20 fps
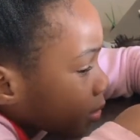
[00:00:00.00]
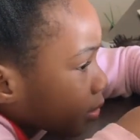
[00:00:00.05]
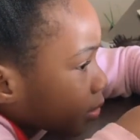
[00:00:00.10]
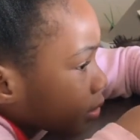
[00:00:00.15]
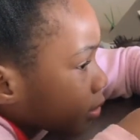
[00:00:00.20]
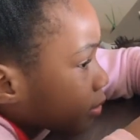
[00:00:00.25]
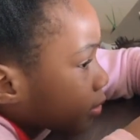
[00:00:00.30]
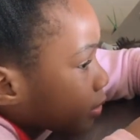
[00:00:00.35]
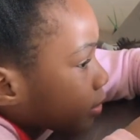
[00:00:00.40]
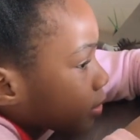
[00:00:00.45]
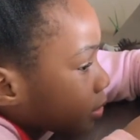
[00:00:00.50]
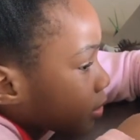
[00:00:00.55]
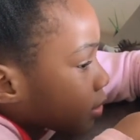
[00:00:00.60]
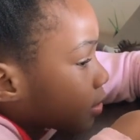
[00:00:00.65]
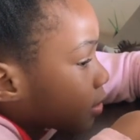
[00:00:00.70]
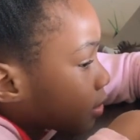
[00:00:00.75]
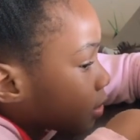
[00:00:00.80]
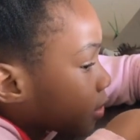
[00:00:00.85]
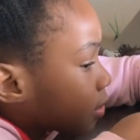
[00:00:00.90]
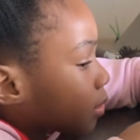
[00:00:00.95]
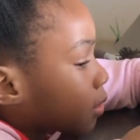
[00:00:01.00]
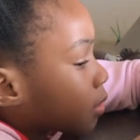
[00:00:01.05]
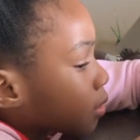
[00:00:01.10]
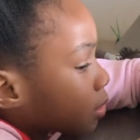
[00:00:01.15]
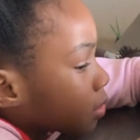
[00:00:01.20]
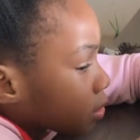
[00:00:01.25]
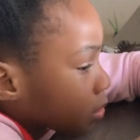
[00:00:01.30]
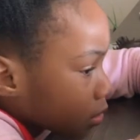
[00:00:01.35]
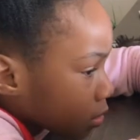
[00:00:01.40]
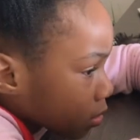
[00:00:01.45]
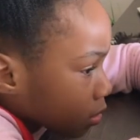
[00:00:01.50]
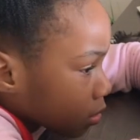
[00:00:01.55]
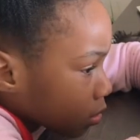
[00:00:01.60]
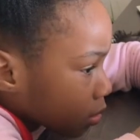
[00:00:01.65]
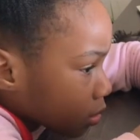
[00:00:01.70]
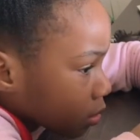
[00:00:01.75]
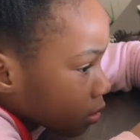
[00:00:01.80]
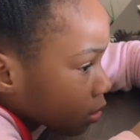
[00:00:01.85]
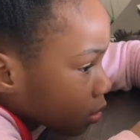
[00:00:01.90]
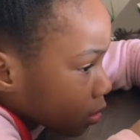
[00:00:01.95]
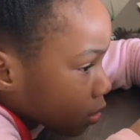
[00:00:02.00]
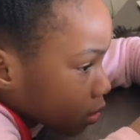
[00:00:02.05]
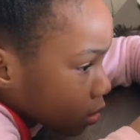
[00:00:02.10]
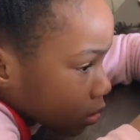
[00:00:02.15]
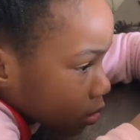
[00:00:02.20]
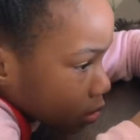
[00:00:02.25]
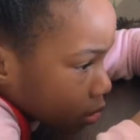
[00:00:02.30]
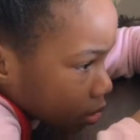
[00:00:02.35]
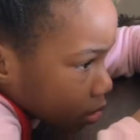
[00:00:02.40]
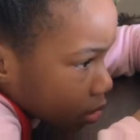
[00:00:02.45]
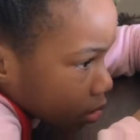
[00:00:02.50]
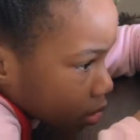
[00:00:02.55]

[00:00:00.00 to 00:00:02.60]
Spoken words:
the big brushes and things like that.